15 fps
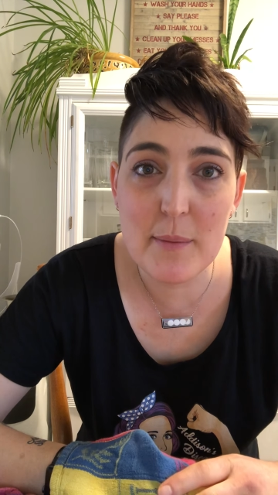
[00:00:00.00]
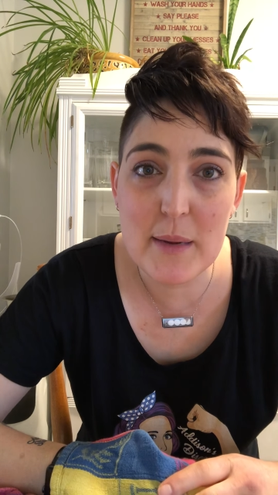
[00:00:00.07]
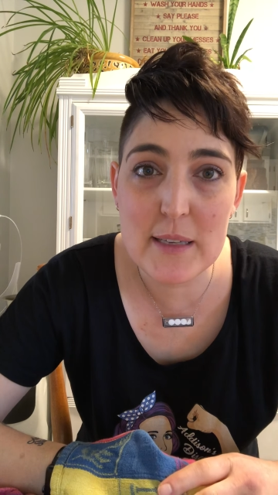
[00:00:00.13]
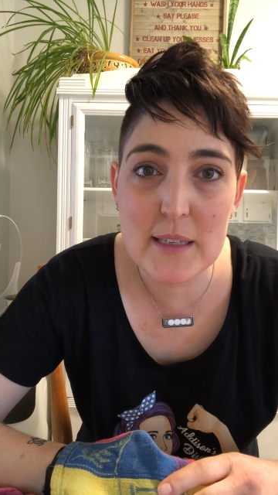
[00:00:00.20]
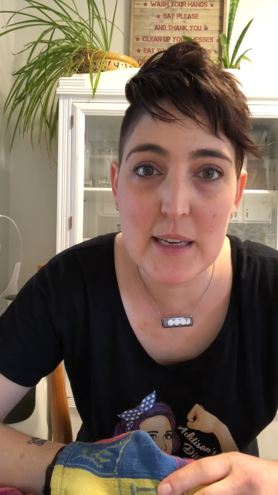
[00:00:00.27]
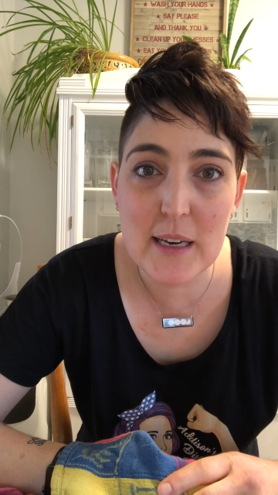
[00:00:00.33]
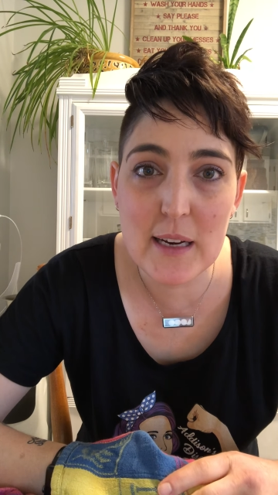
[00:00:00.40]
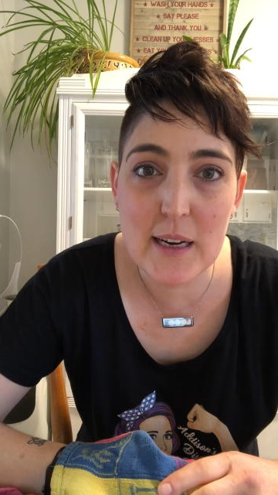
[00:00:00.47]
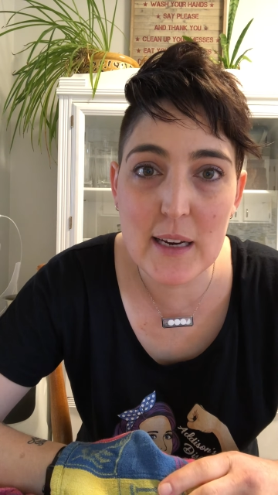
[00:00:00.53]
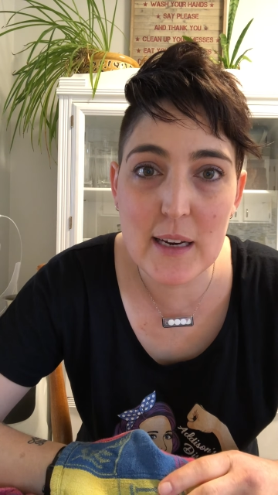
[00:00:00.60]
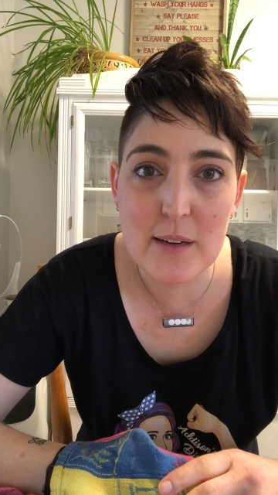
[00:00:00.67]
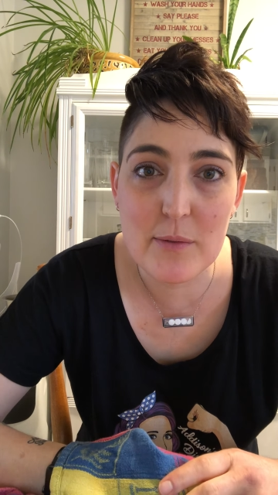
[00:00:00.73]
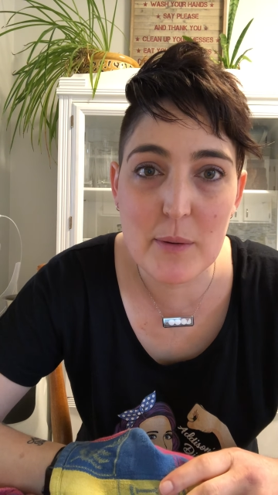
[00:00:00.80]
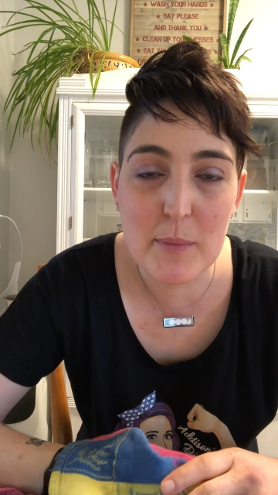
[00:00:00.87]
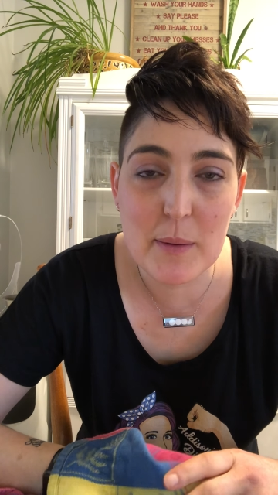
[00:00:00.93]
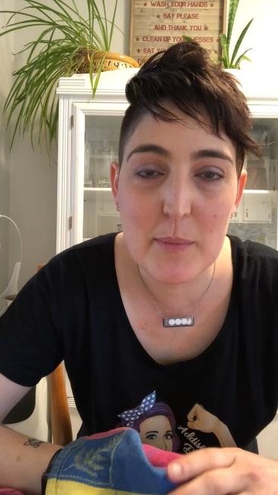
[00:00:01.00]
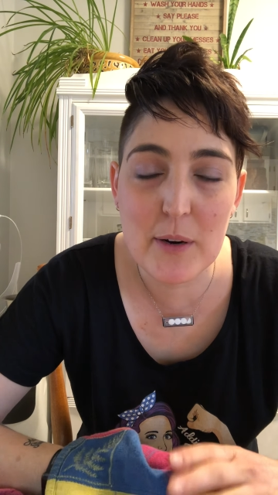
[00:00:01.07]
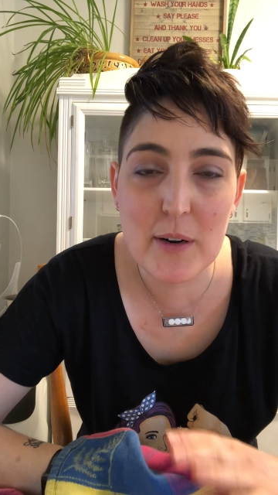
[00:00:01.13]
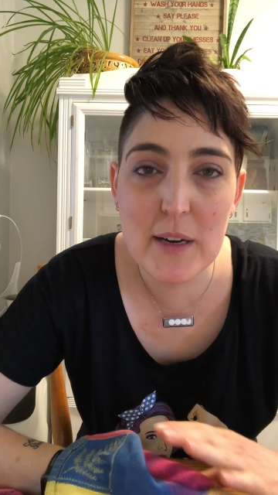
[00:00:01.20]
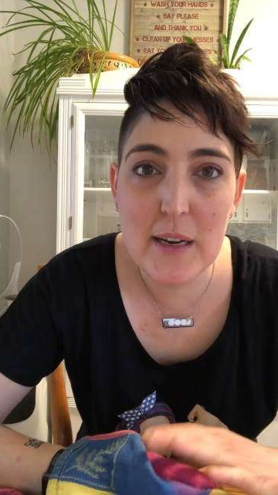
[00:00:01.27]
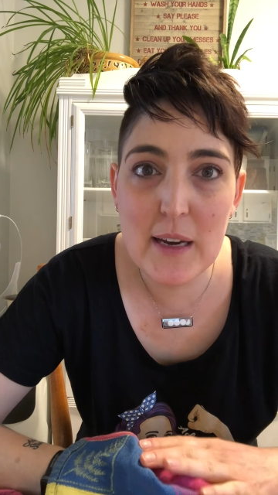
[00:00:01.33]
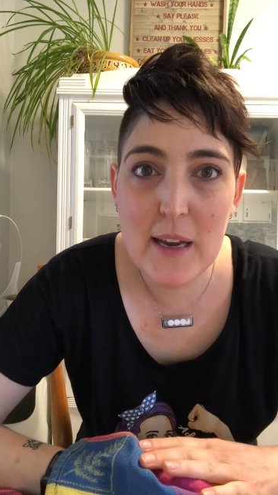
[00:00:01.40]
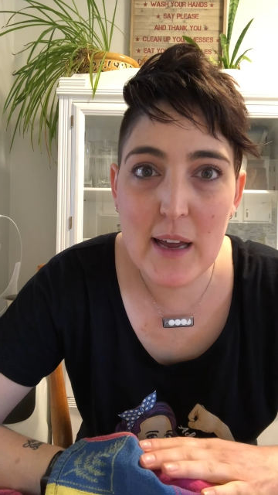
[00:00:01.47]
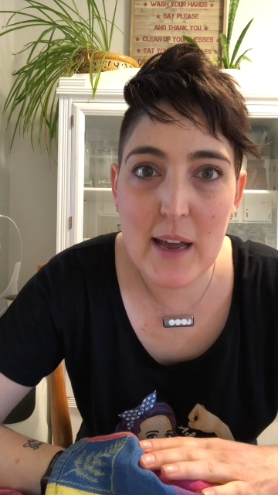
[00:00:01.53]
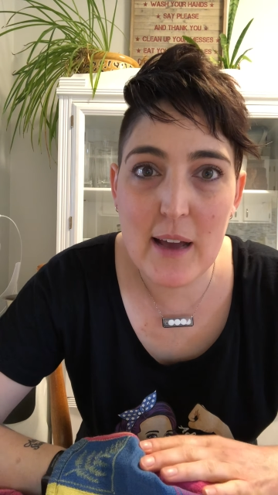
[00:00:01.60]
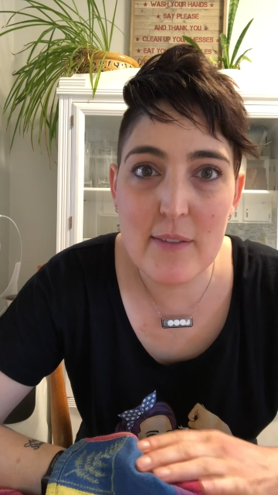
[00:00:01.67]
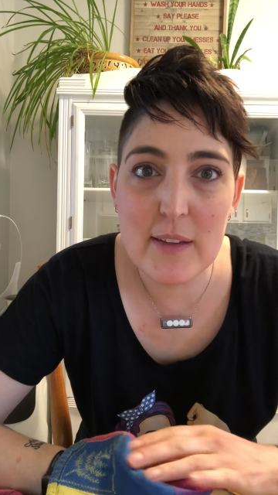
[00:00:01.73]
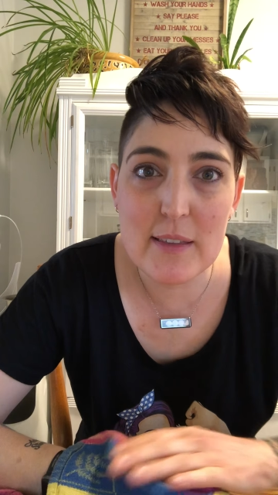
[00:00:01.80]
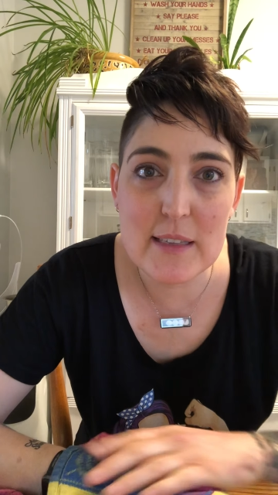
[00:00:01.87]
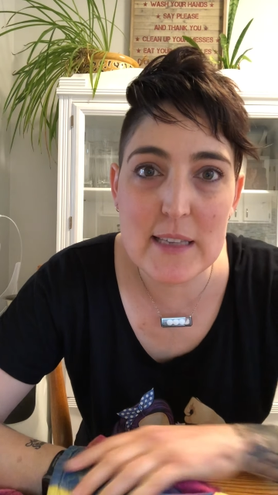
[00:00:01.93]
As a kid, I can remember
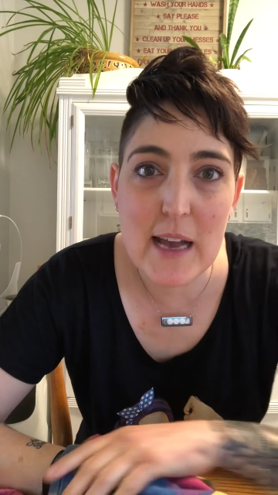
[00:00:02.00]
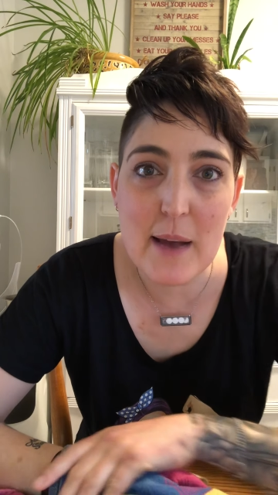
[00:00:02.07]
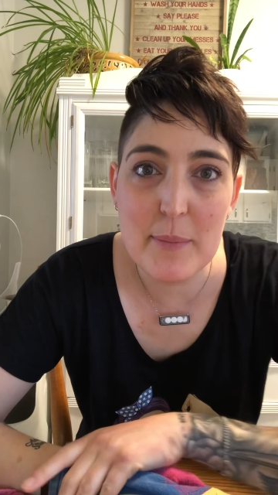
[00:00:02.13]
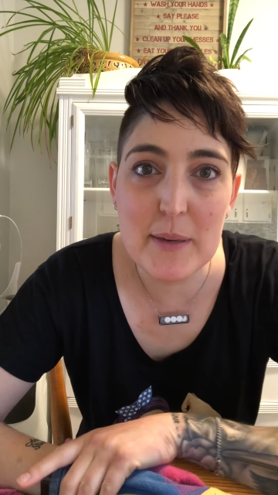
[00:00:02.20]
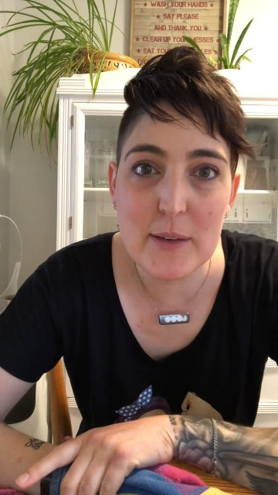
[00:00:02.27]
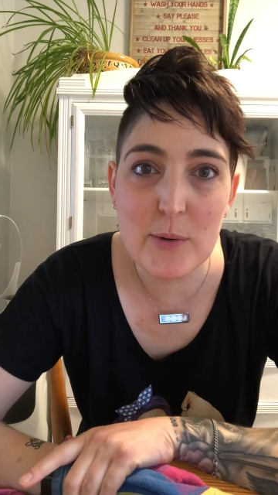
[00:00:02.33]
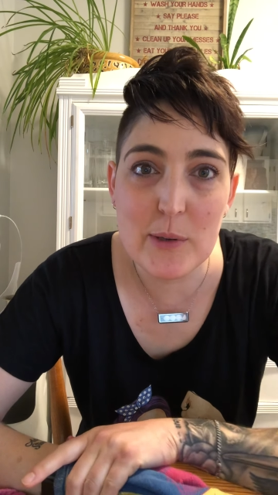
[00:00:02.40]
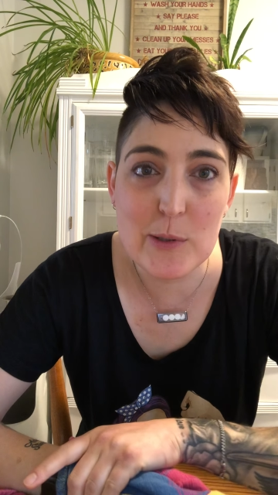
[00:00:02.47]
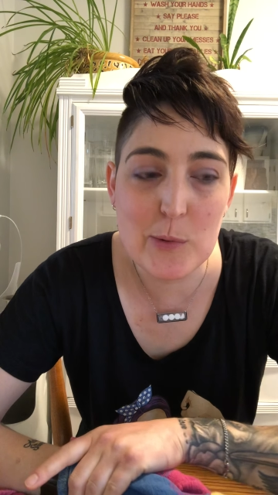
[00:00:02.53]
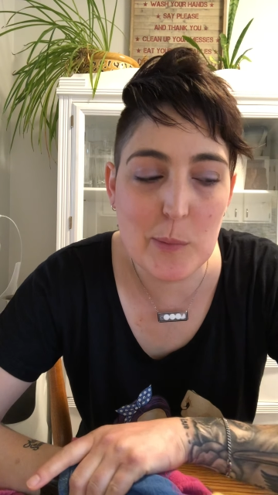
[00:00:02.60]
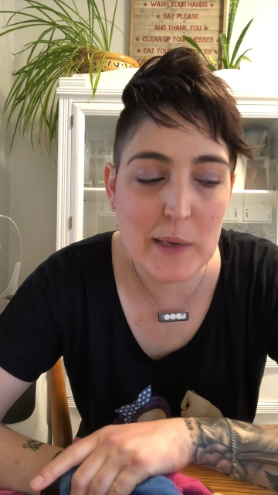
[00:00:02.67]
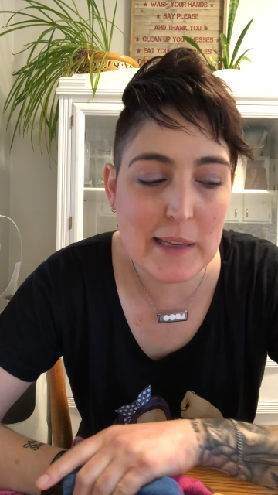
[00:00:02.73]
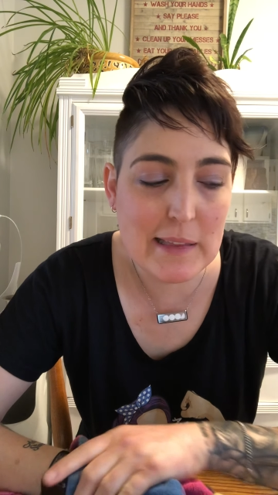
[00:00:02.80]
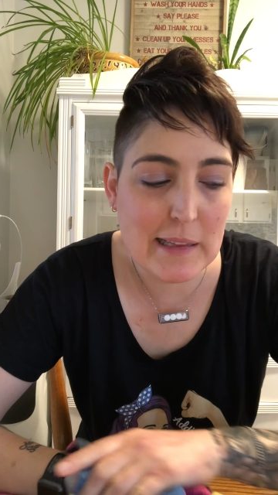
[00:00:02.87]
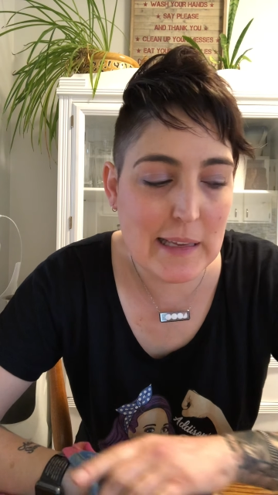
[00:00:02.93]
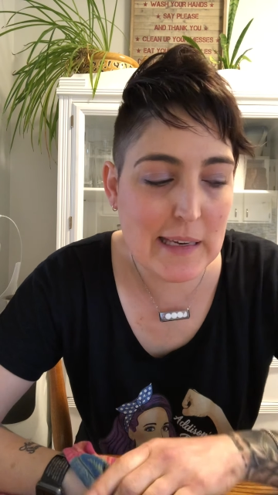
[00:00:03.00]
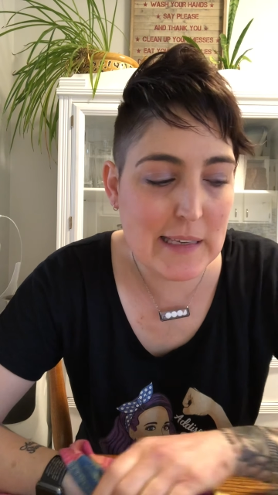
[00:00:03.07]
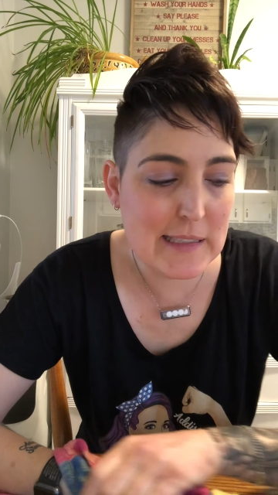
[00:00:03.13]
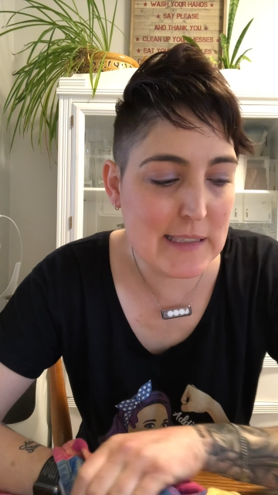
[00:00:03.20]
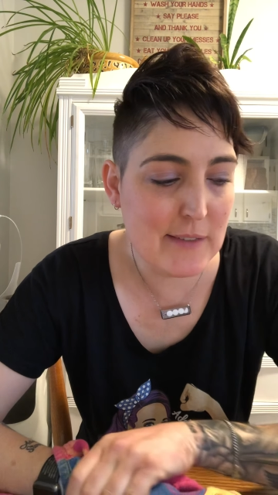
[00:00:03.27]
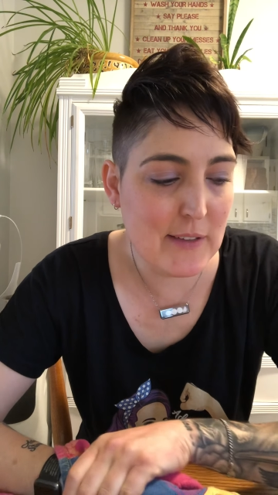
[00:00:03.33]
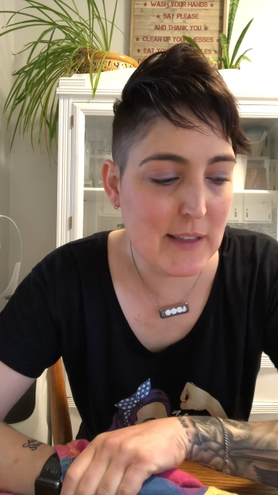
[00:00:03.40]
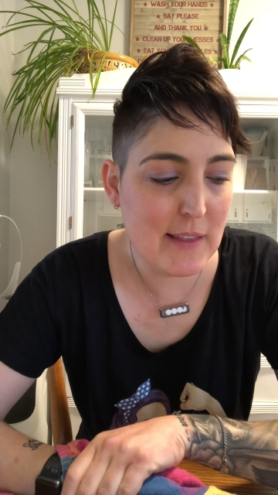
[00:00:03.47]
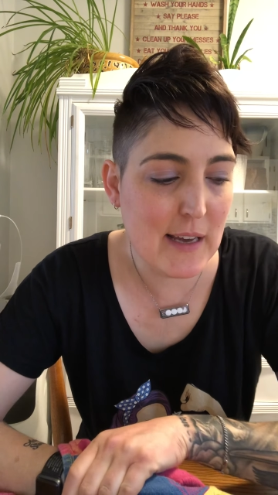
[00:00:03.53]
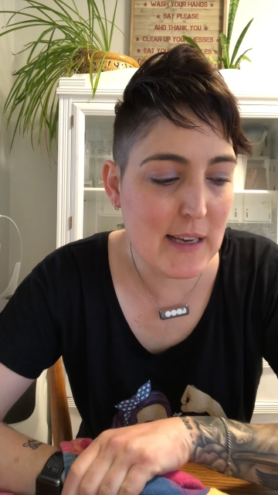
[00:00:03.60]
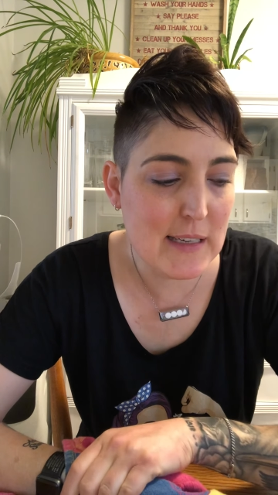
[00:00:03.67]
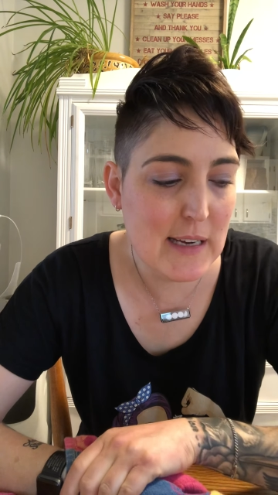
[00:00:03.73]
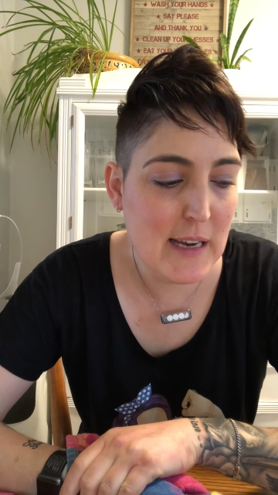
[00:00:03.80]
having this happen, going swimming at the lake and stuff like that.